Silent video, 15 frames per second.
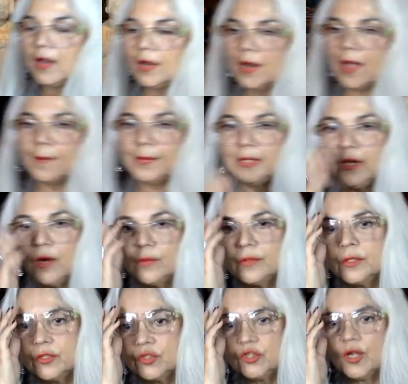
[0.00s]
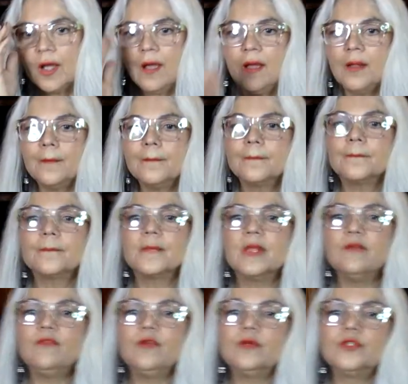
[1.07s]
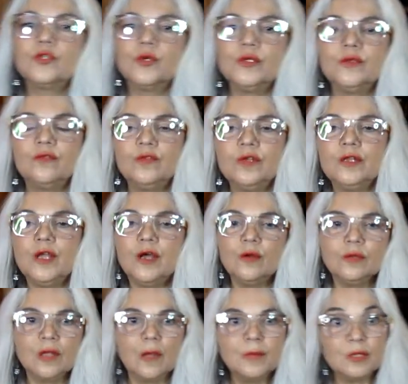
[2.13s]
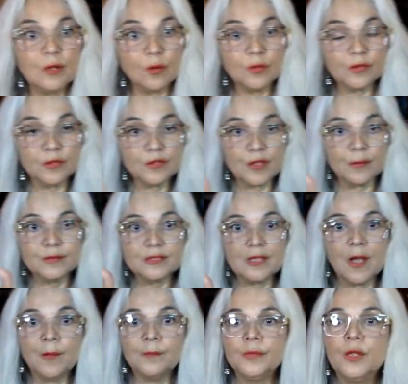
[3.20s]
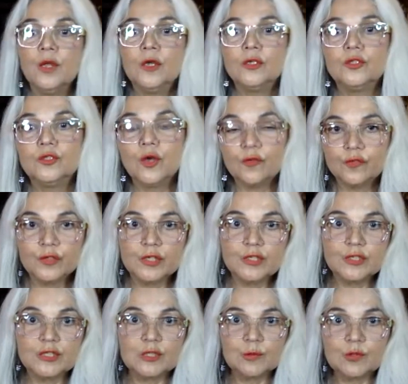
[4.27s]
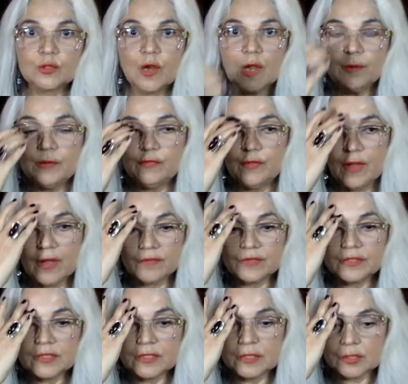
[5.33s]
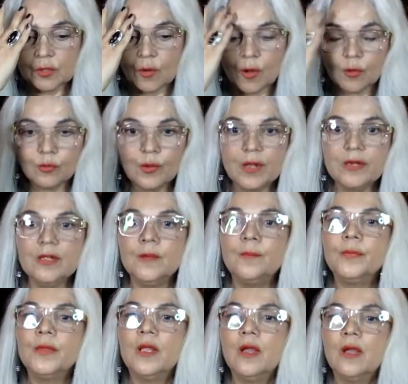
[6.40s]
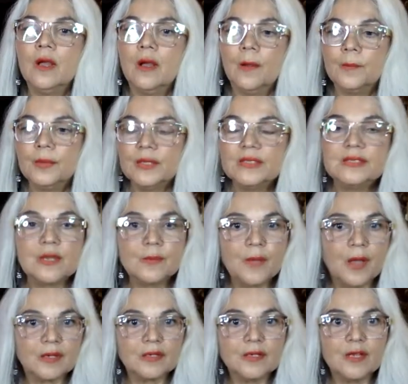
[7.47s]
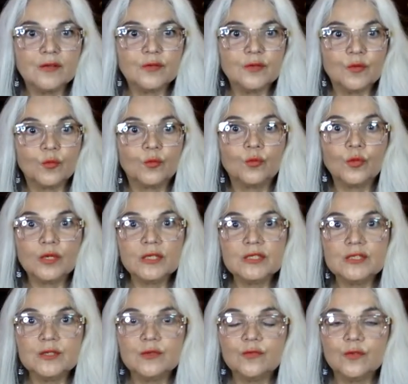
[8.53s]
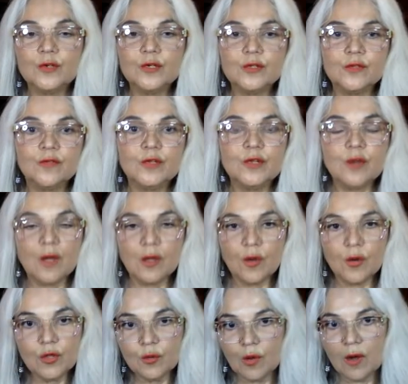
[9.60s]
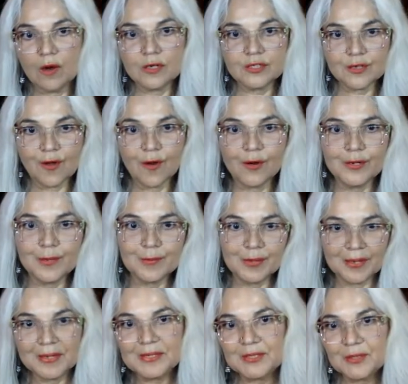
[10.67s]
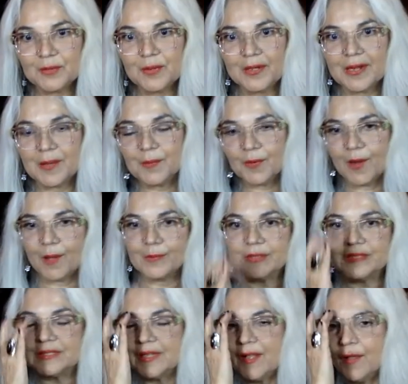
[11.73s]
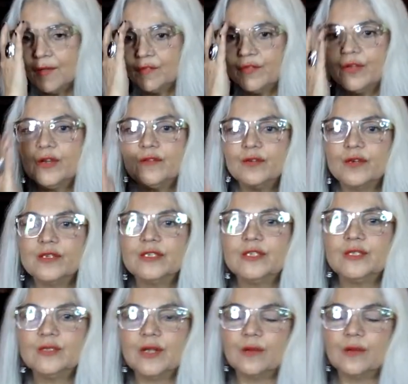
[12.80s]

Let me know in the chat if you enjoyed the video. Let me know with a thumbs up. Don't forget to subscribe if you haven't done so already. Please come back again really soon for another video. I owe you a heart-to-heart. I'm going to do one, I promise, very, very soon.